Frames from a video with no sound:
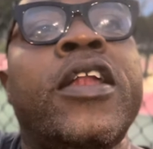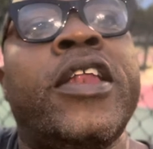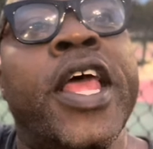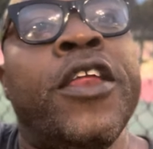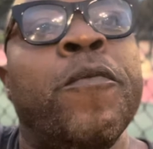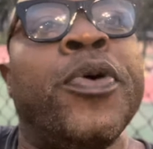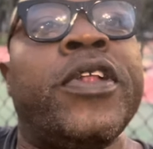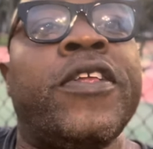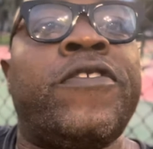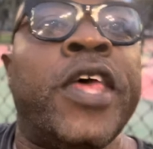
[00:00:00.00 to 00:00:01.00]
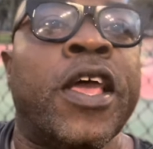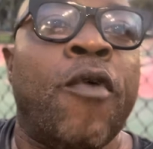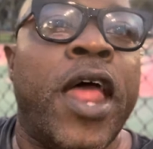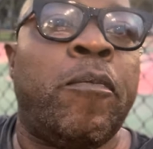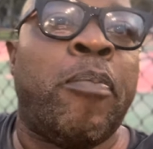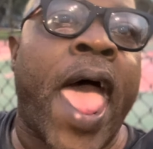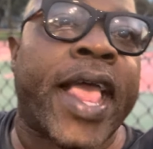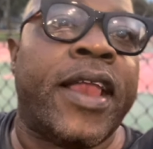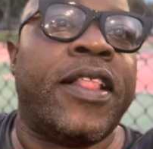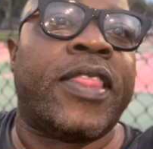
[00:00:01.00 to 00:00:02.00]
then you put the cigarette
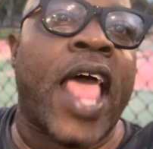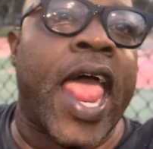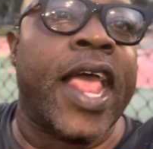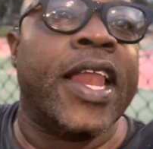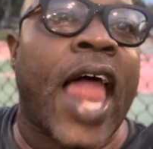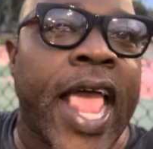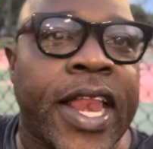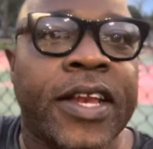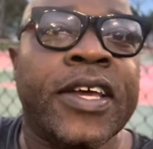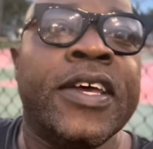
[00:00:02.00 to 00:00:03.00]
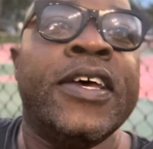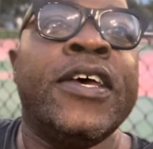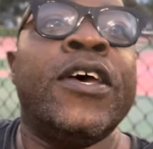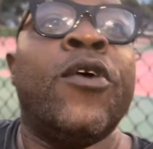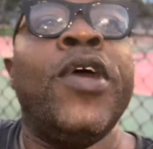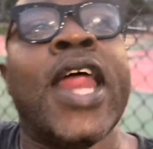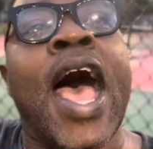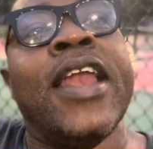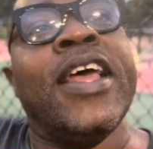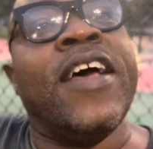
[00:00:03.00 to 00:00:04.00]
back in the thing and light it. We
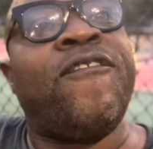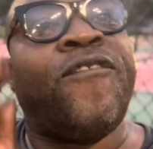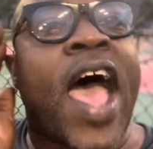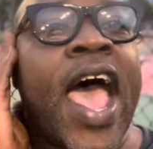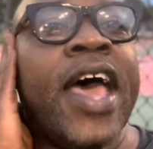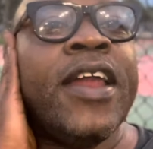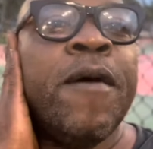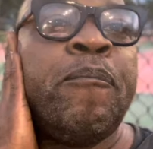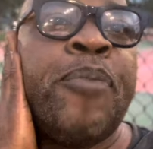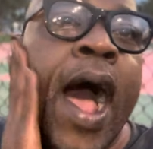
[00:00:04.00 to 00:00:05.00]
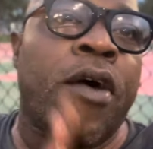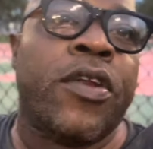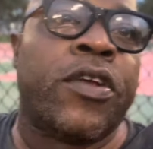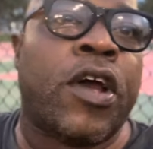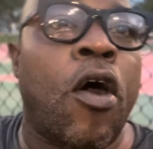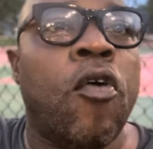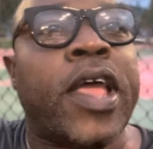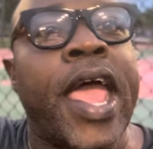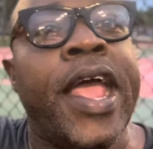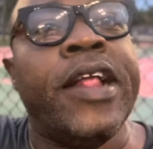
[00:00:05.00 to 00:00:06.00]
down there firing up powdered
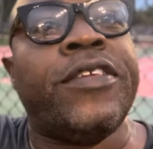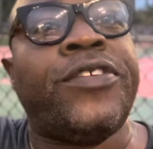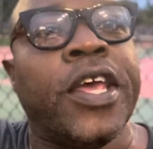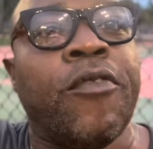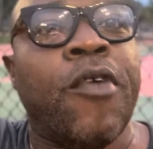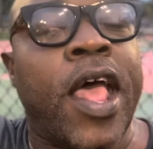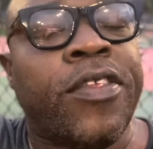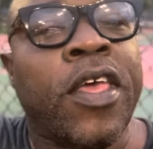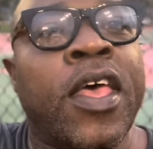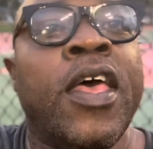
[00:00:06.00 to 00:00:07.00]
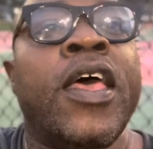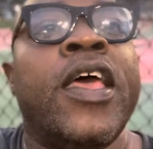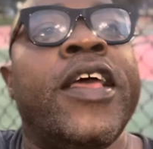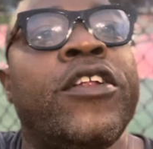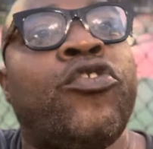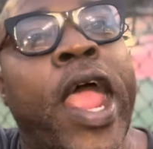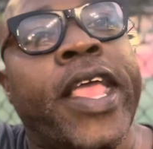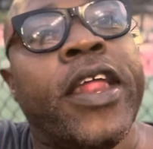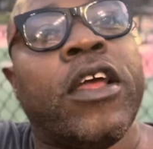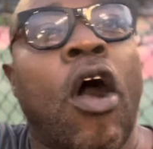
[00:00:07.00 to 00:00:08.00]
cocaine cigarettes and
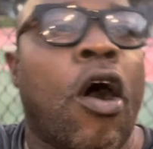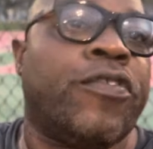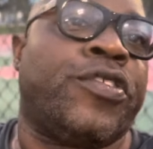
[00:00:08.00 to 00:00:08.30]
drinking cough